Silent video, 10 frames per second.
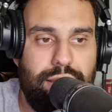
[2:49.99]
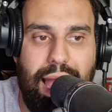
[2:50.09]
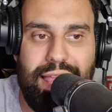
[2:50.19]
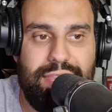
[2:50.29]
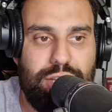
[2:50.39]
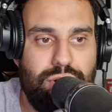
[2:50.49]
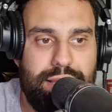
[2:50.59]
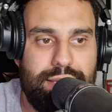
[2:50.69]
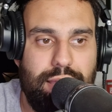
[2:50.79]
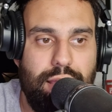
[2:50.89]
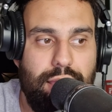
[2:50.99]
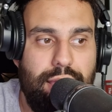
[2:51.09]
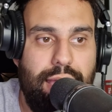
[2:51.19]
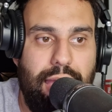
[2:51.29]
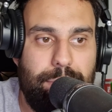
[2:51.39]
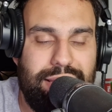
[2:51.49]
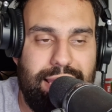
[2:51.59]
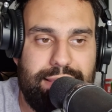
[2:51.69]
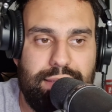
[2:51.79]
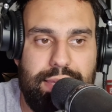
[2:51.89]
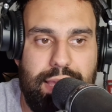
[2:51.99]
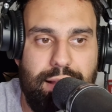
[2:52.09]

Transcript: Had they tried to emulate the